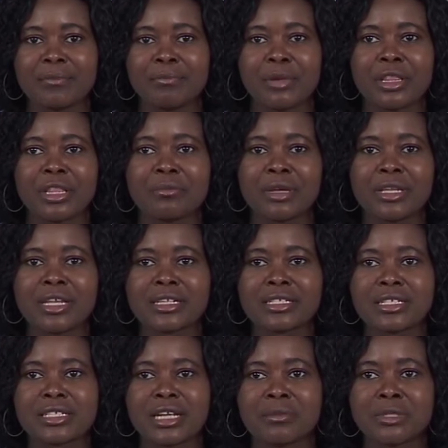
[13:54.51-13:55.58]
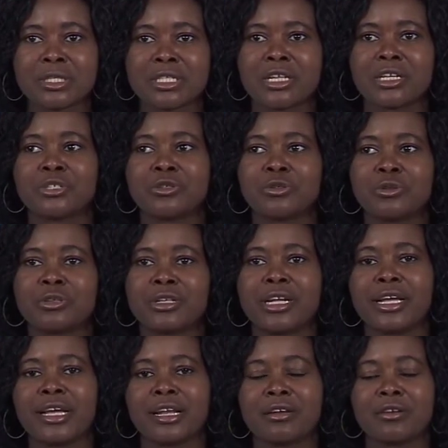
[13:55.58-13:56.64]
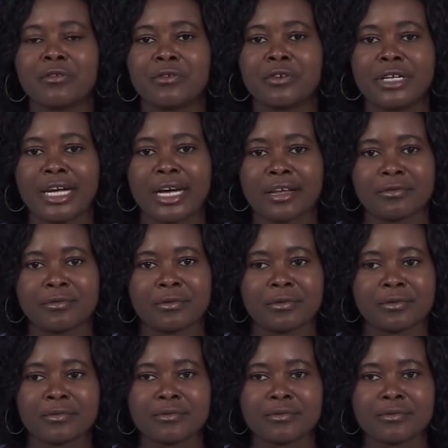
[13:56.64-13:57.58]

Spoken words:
mathematics is a subject that you should learn for life.